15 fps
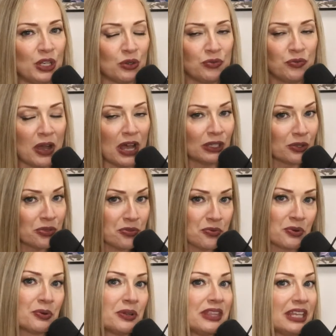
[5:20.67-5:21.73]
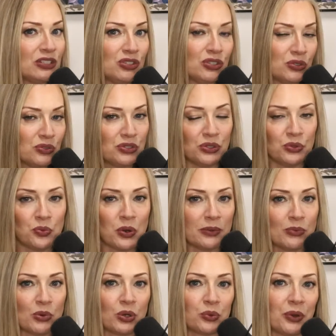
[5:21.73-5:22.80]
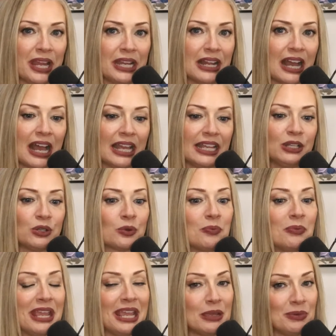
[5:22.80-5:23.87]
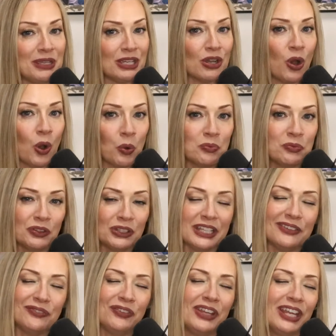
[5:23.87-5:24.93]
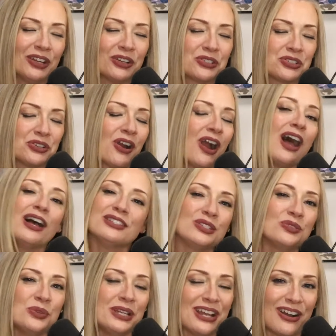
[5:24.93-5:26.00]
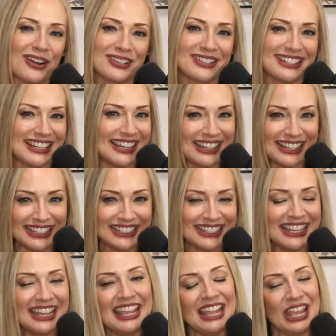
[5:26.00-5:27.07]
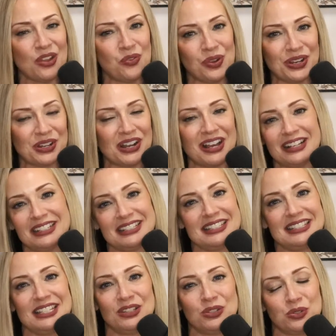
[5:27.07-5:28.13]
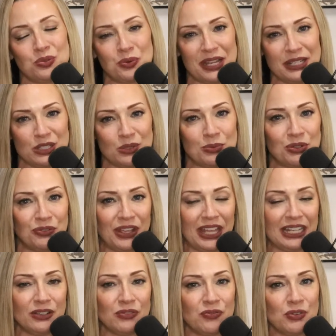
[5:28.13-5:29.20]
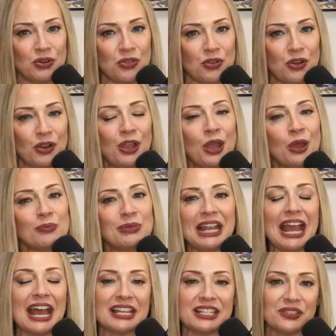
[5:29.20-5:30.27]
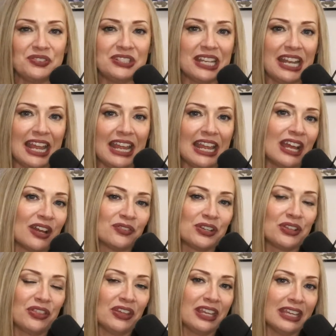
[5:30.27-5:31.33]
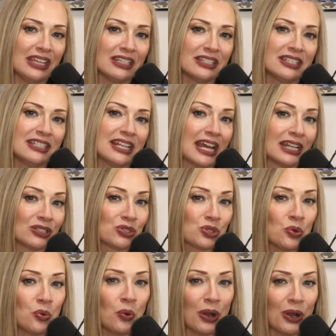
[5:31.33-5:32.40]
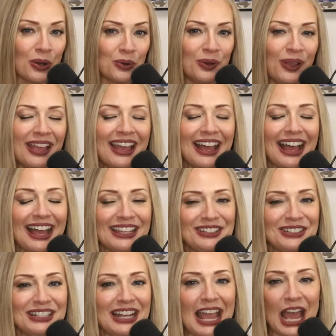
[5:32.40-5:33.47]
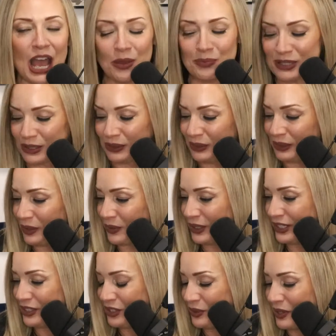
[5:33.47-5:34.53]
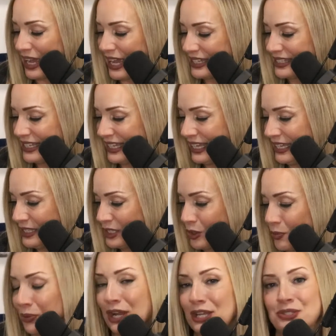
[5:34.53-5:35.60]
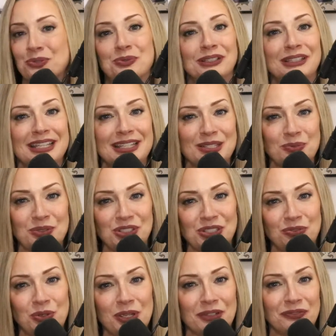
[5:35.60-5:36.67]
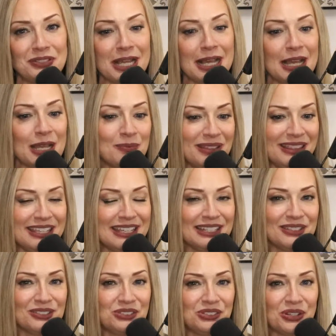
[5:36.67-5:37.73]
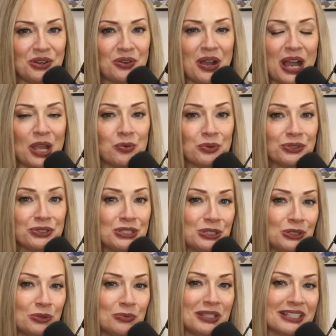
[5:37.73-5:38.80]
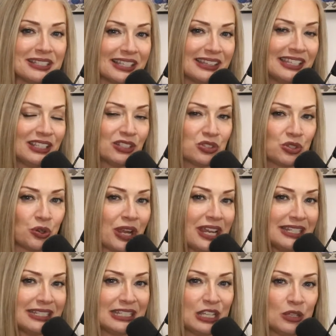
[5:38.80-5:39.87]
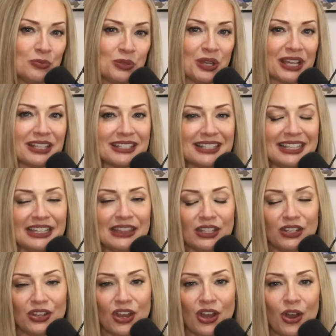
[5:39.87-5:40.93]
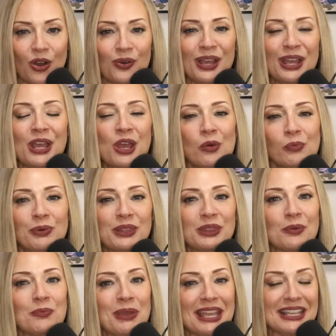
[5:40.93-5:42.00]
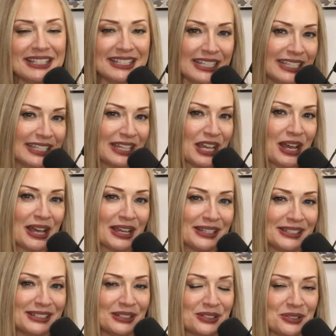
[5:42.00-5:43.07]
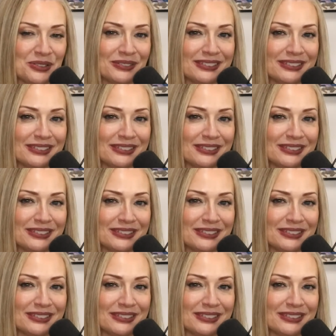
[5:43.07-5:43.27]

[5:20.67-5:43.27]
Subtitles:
follow through and they do one more rate hike, or maybe, hopefully, fingers crossed, we are done and we are not going to see those rates move any further. But as of today, everything is status quo. I could absolutely read to you guys his press release, which if we have time at the end of the show, I will do, because I think it's great to keep you guys in the know. But the basic, the